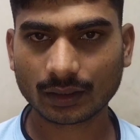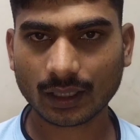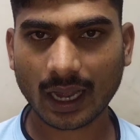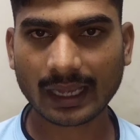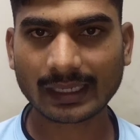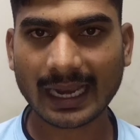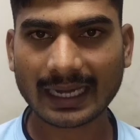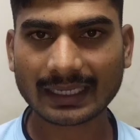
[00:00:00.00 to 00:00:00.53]

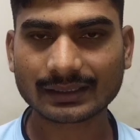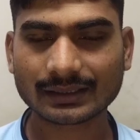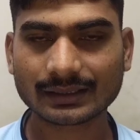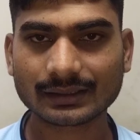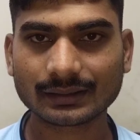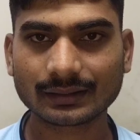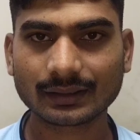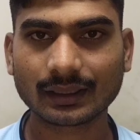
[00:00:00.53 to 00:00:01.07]
the
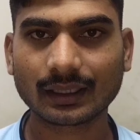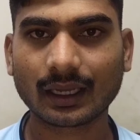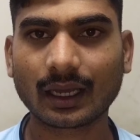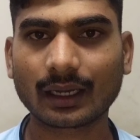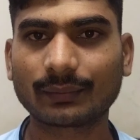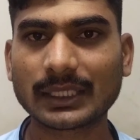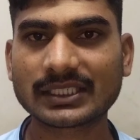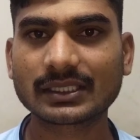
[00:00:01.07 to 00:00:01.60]
islands
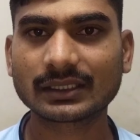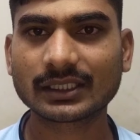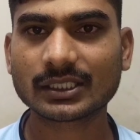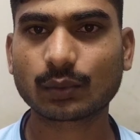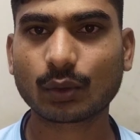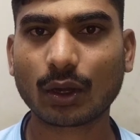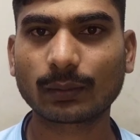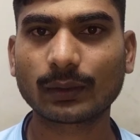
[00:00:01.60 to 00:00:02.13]
are
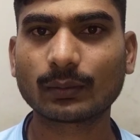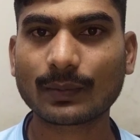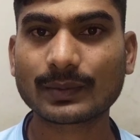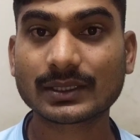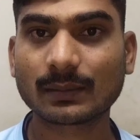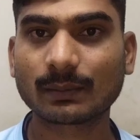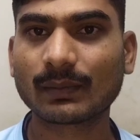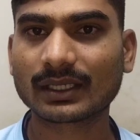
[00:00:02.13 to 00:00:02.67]
facing this
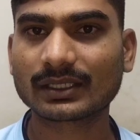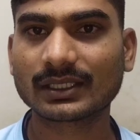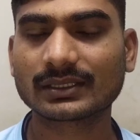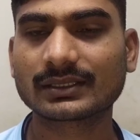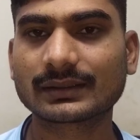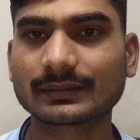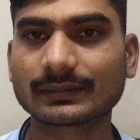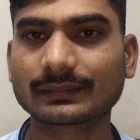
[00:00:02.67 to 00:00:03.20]
problem of
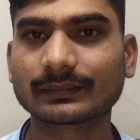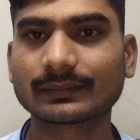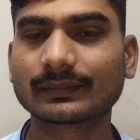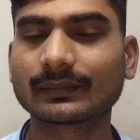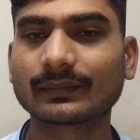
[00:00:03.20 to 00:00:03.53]
submergence.